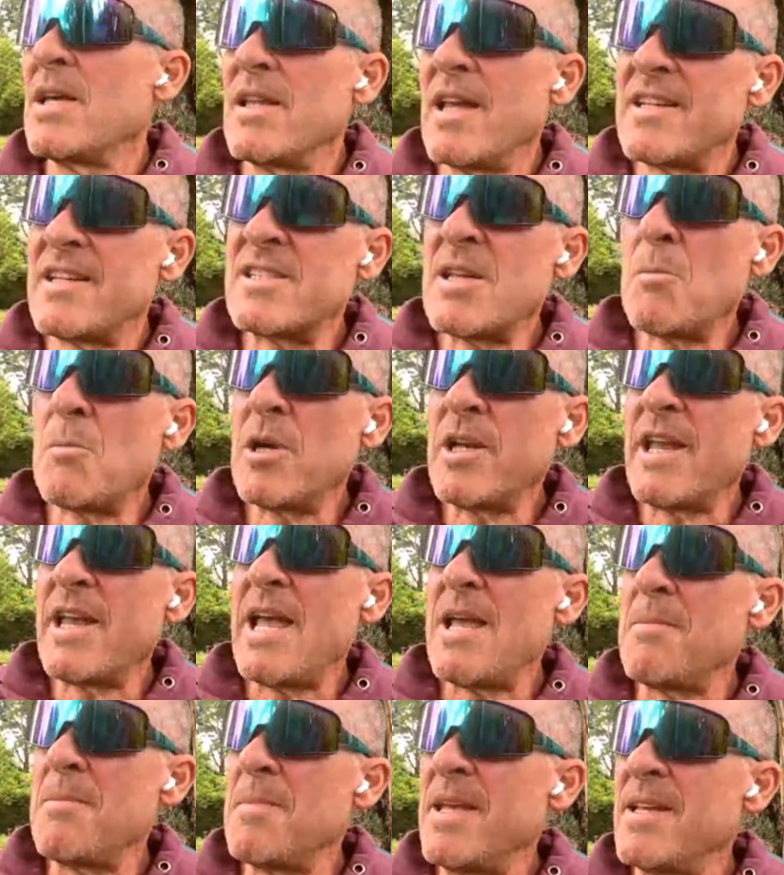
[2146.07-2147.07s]
Like someone
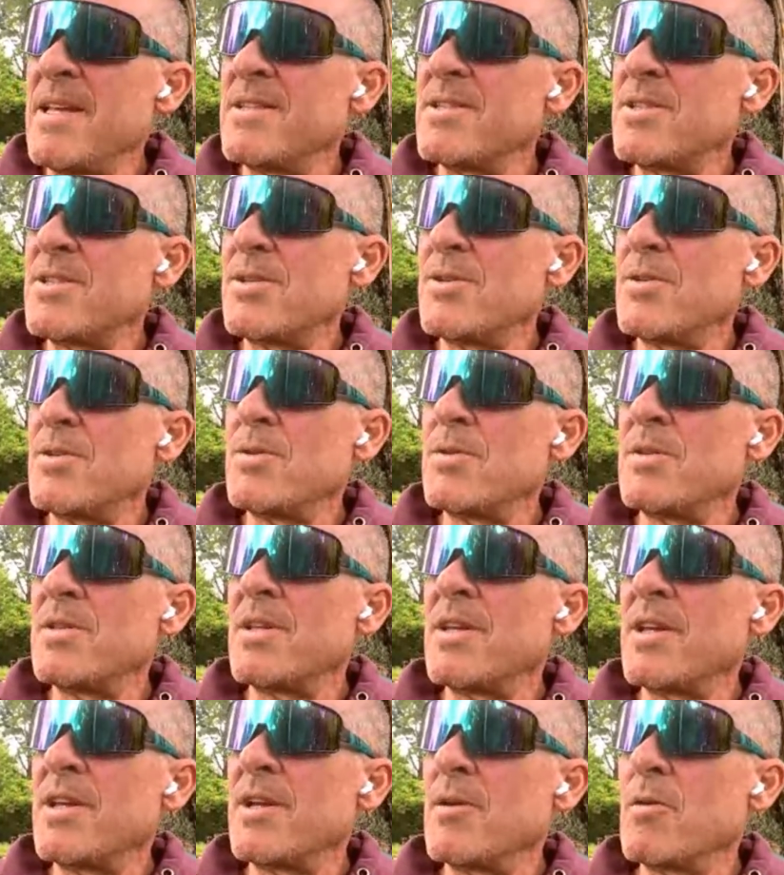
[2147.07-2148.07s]
came into
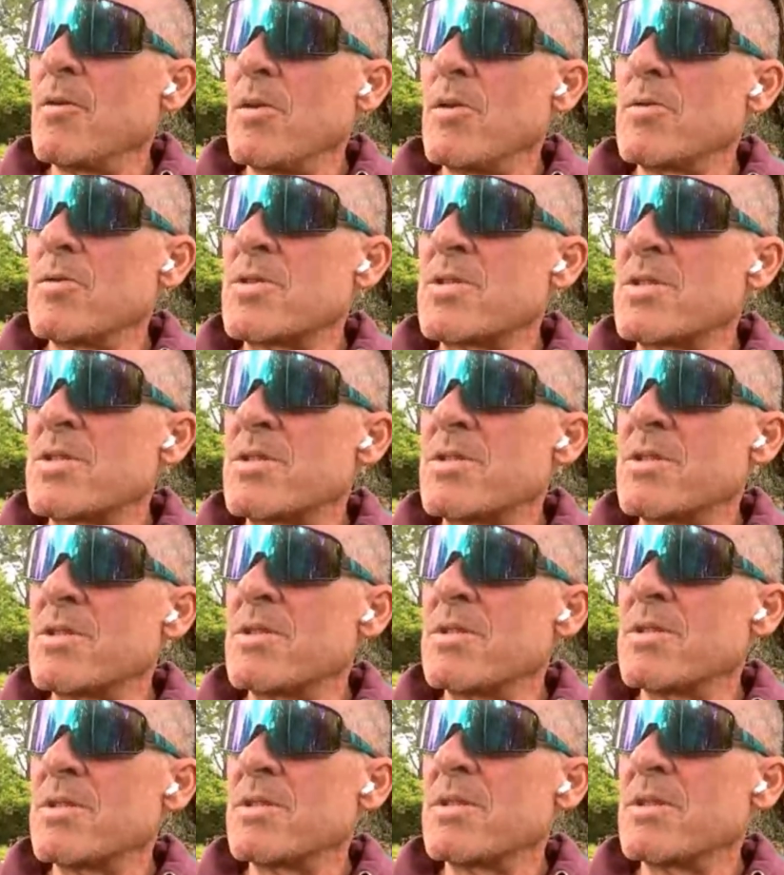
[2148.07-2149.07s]
the Eros
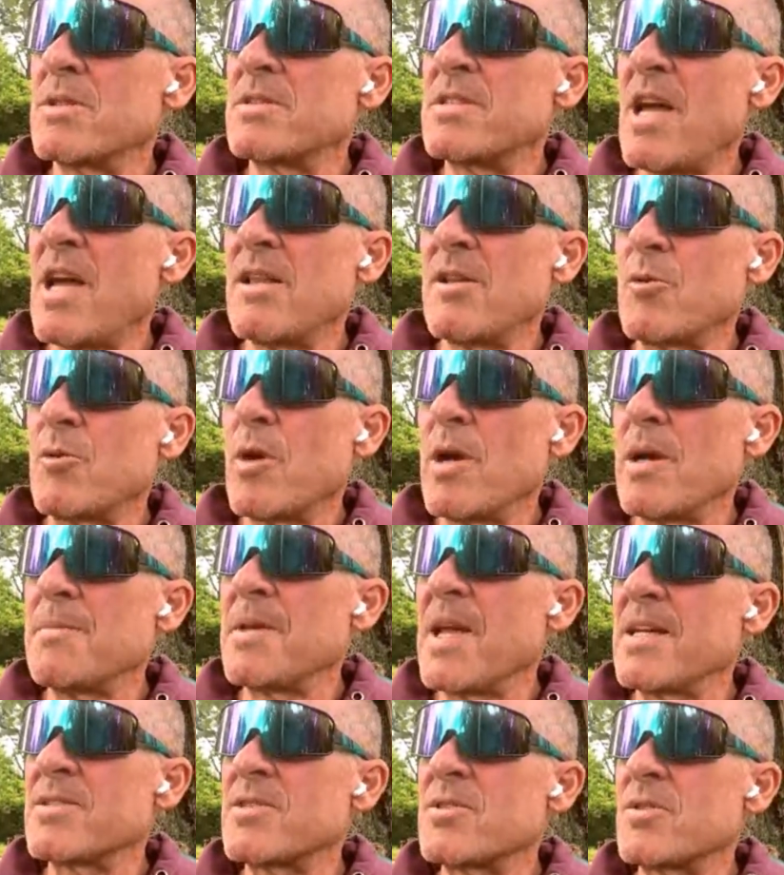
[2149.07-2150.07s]
Telegram
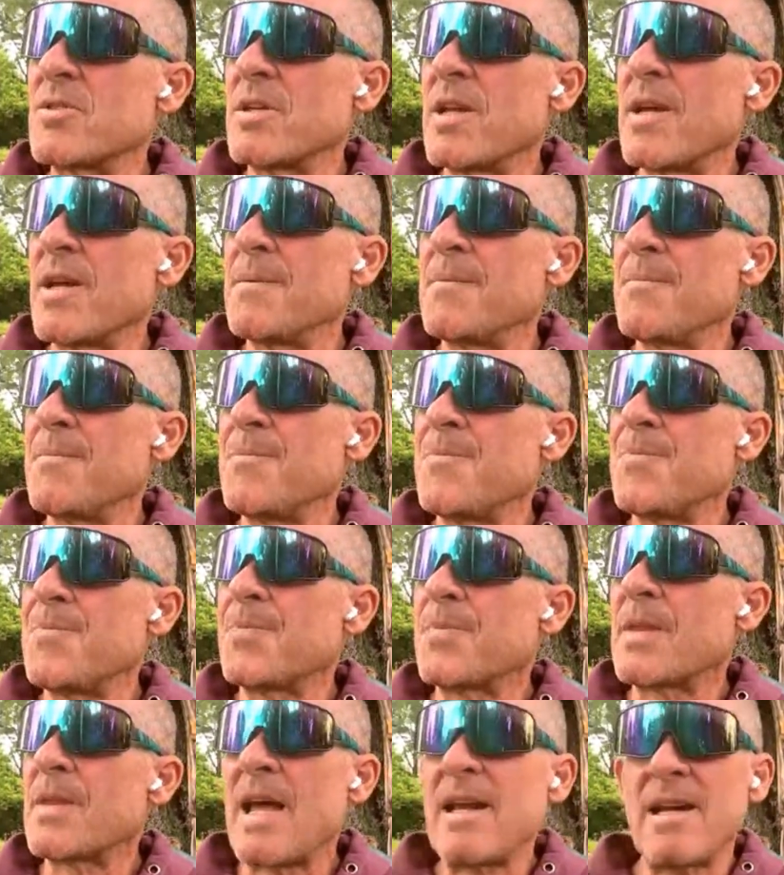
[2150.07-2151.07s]
yesterday,
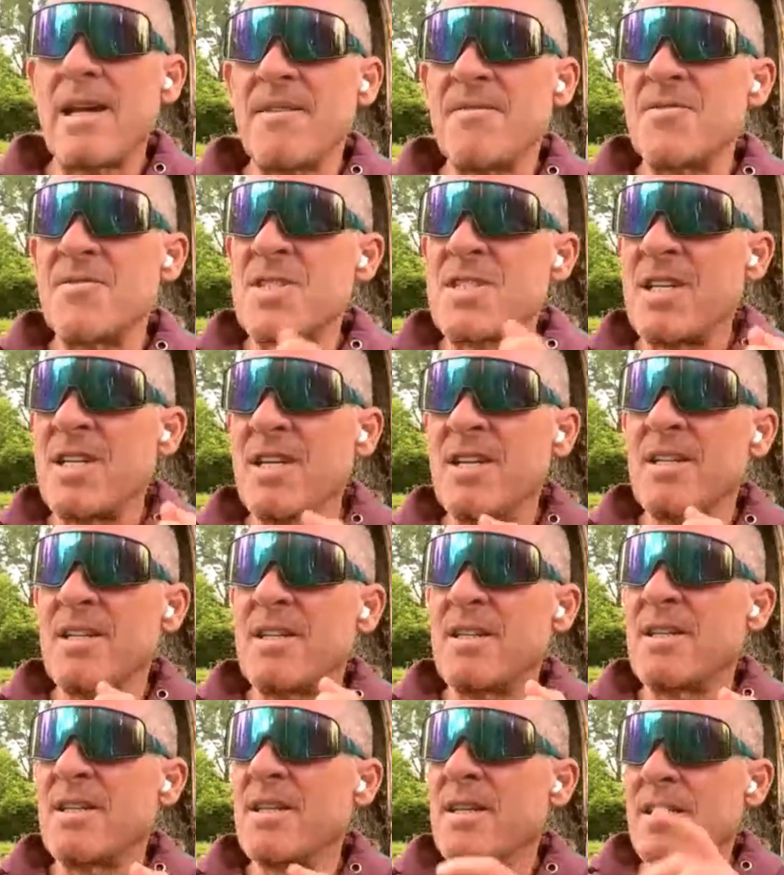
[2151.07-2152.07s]
and I've
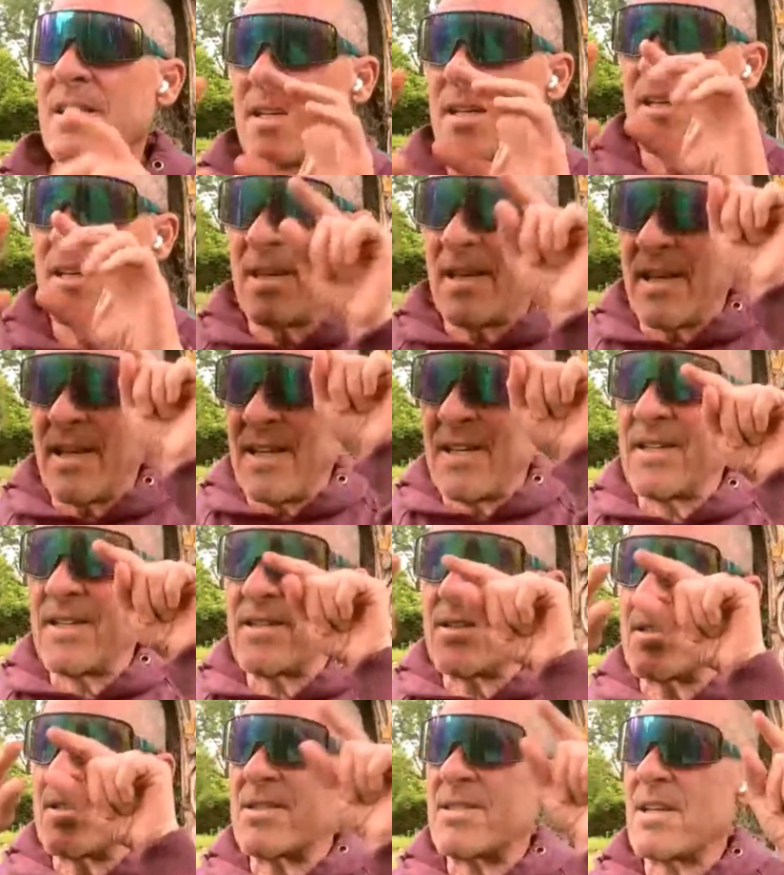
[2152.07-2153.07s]
seen
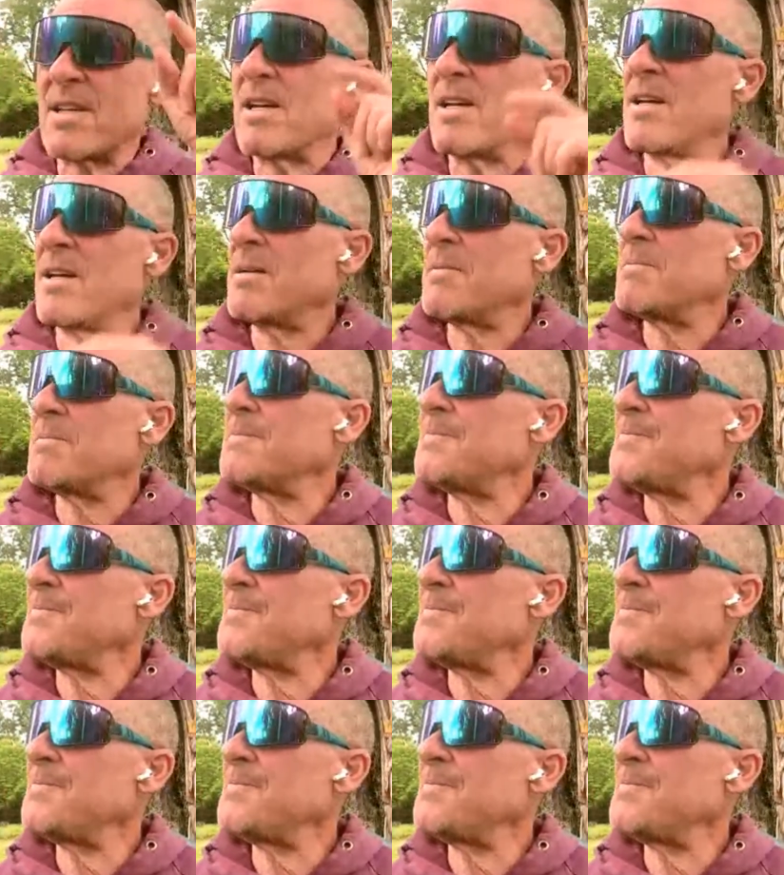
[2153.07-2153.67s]
his, I